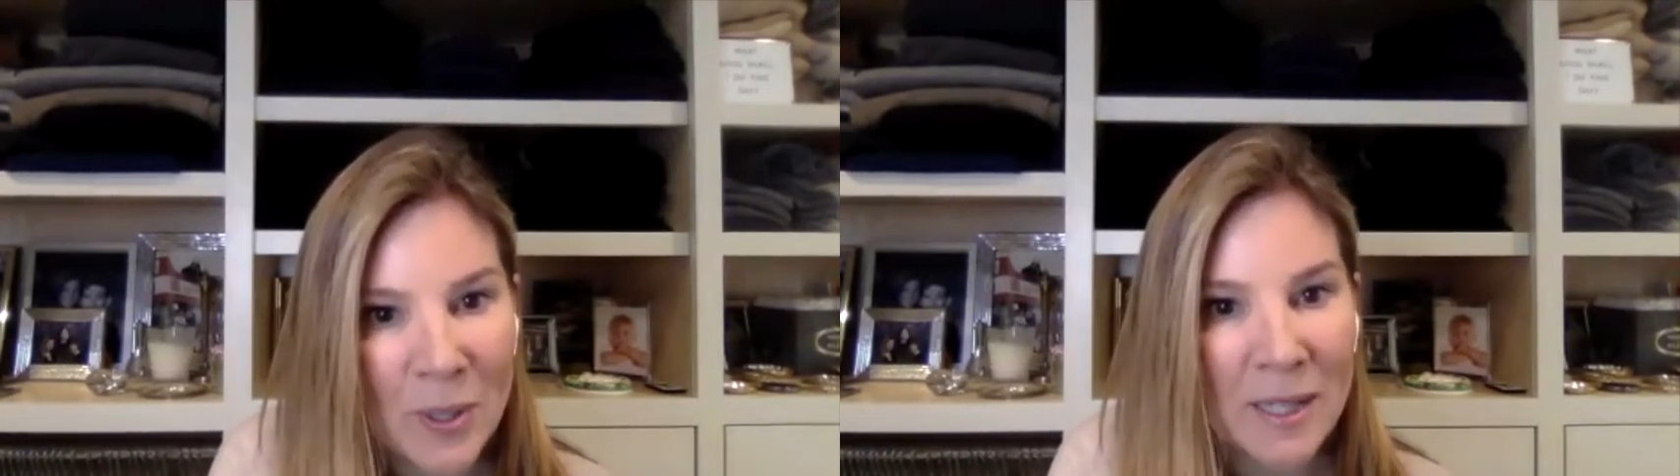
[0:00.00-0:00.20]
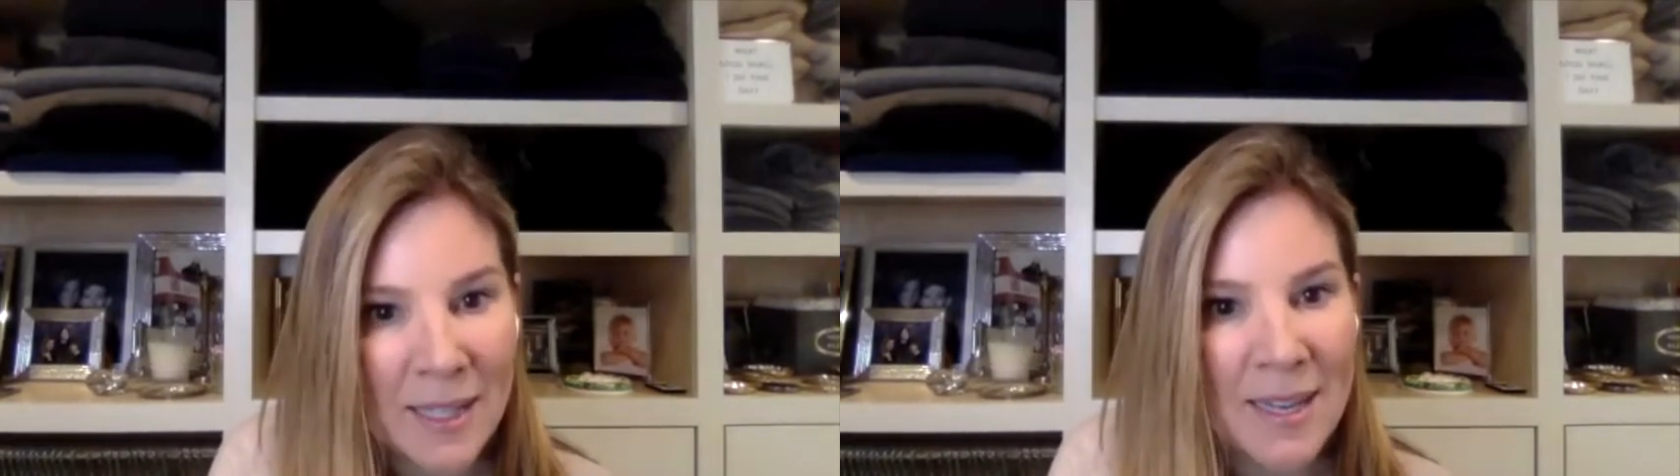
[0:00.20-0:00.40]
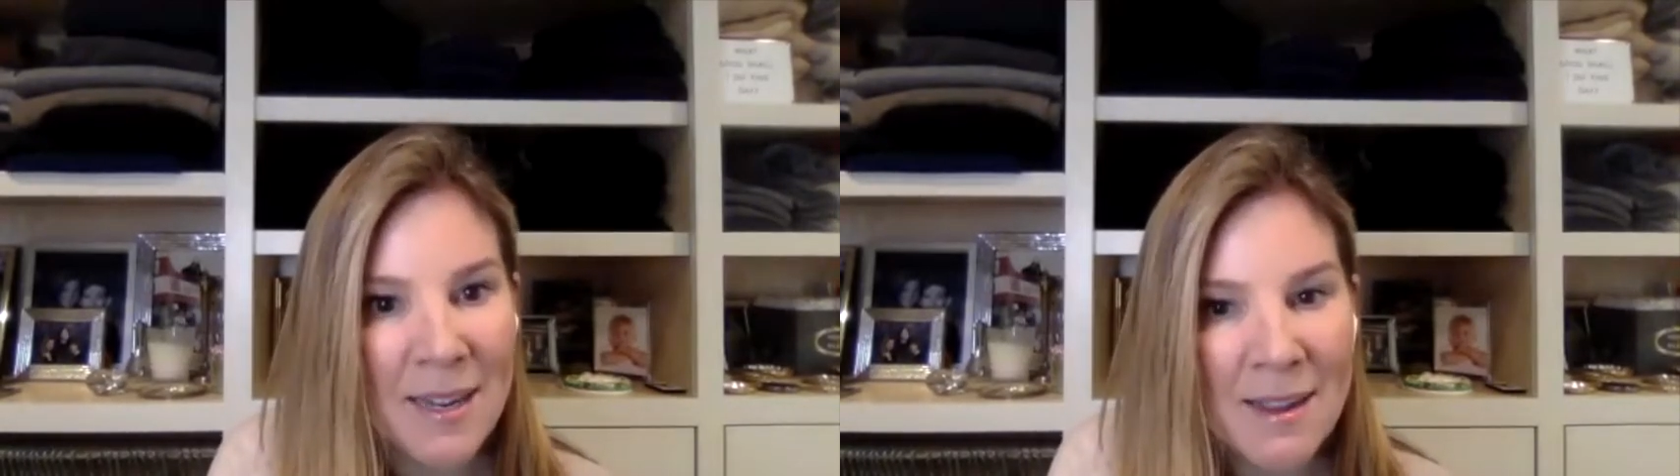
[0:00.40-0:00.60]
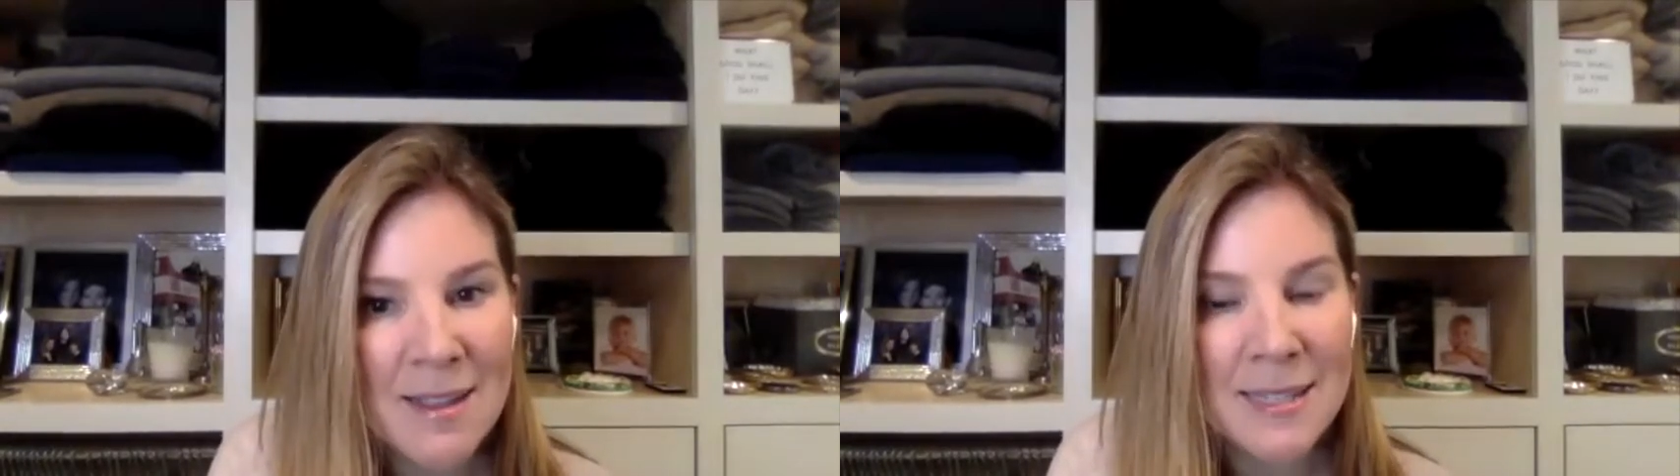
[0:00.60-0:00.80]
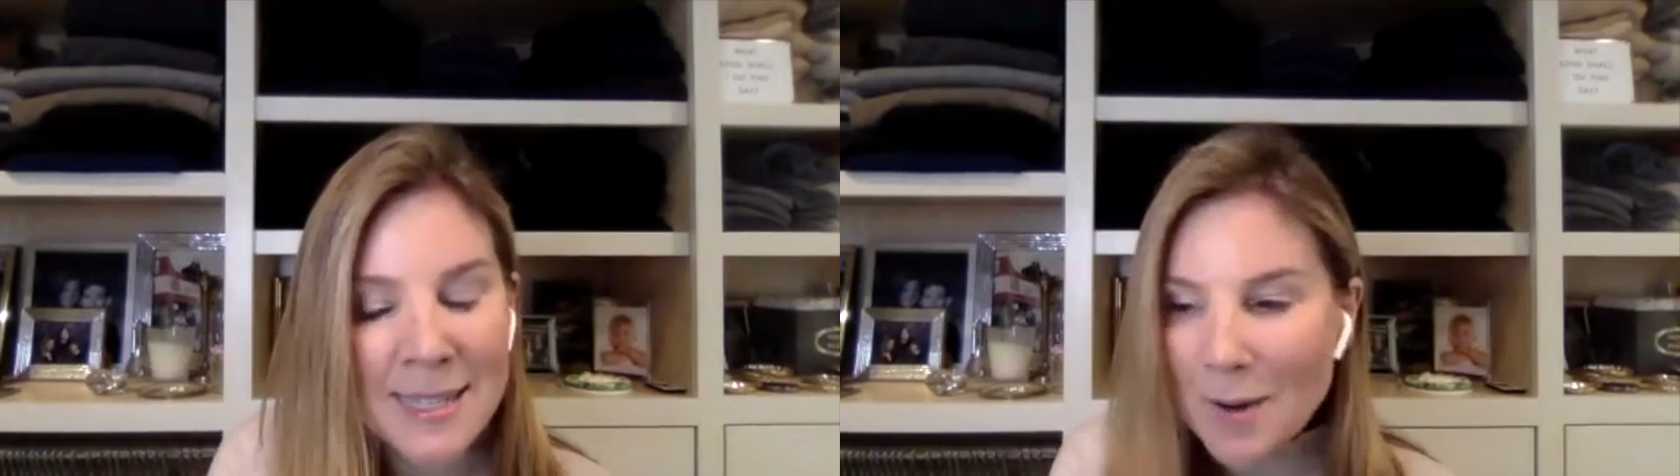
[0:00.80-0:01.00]
really
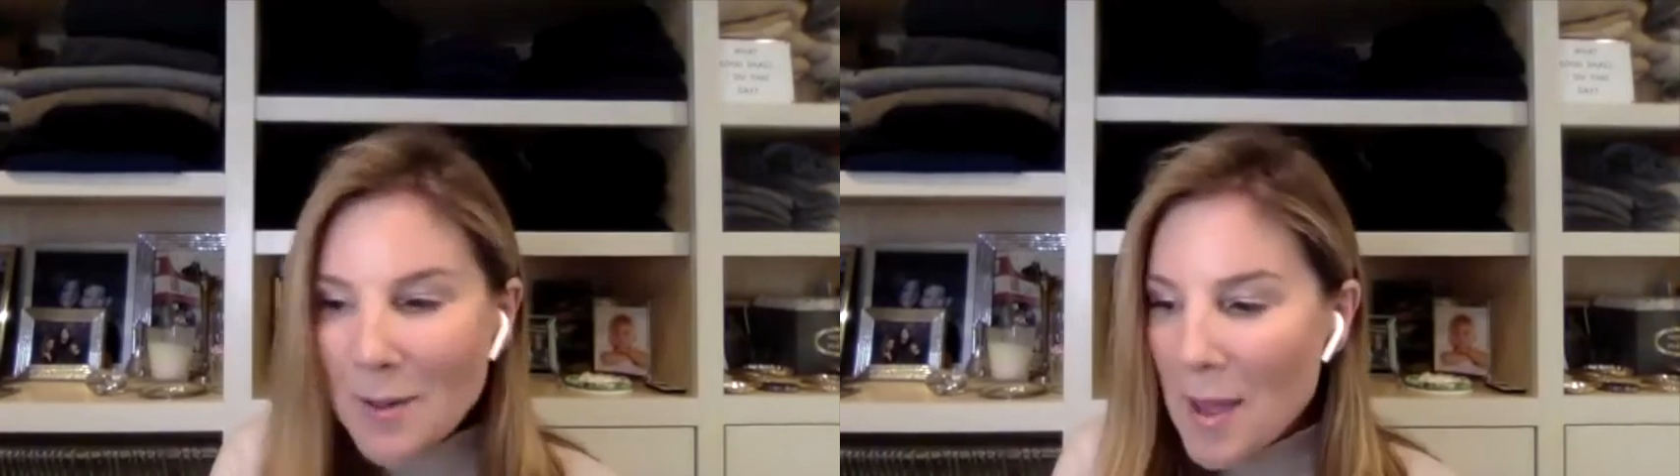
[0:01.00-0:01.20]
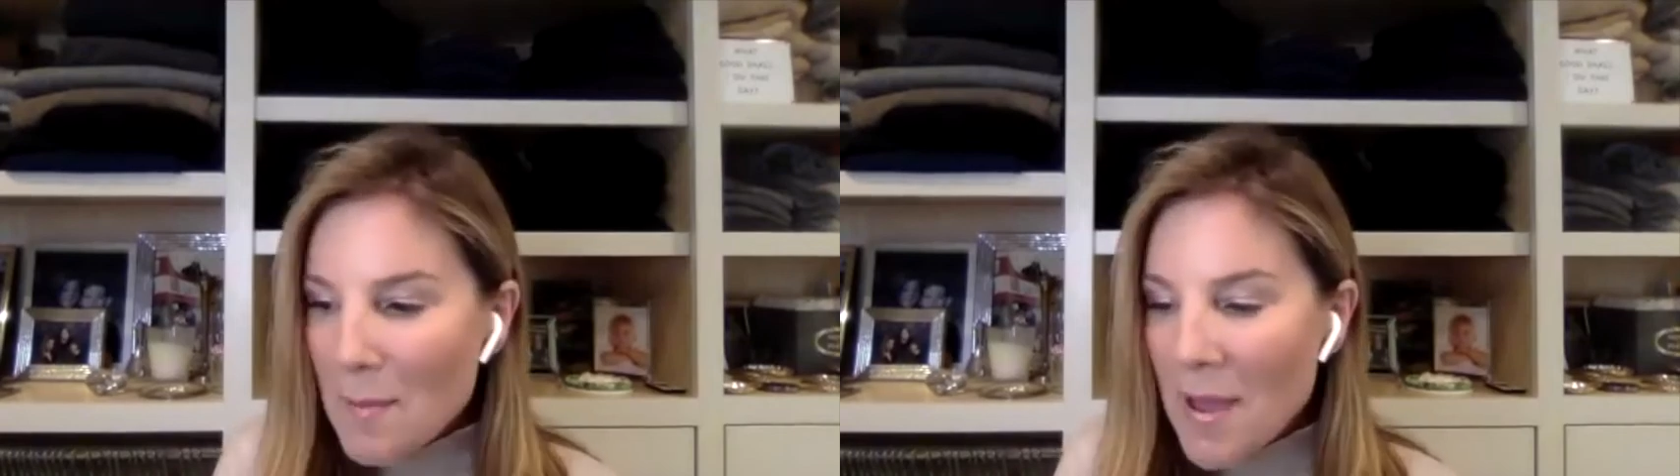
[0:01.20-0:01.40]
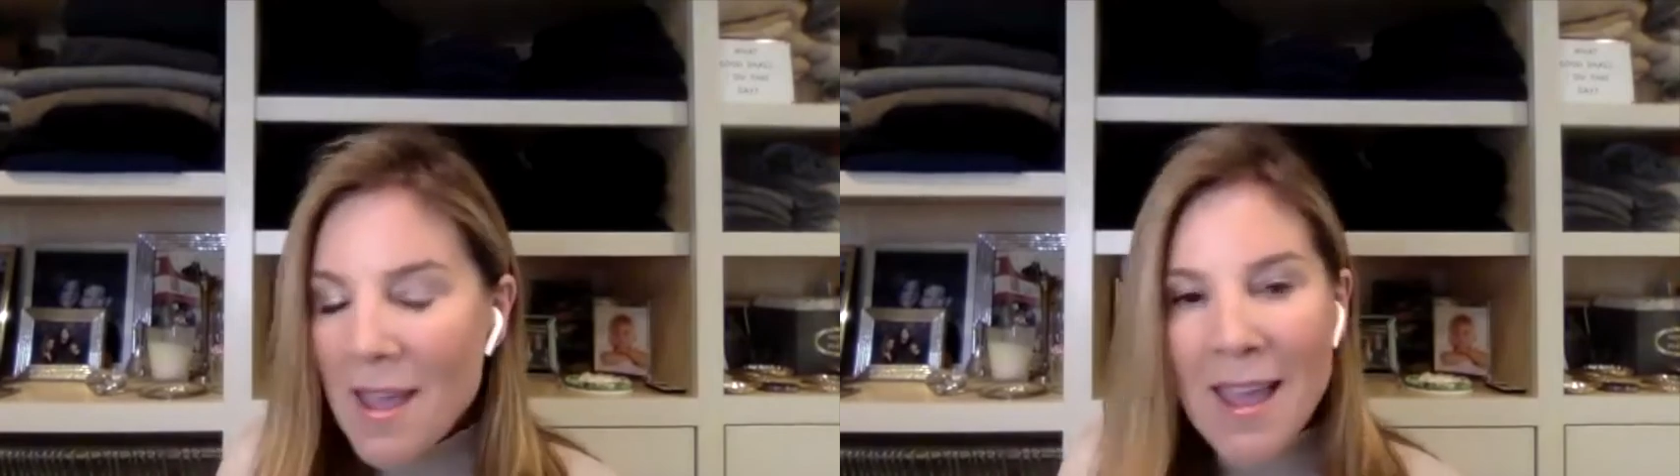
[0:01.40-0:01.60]
scare them.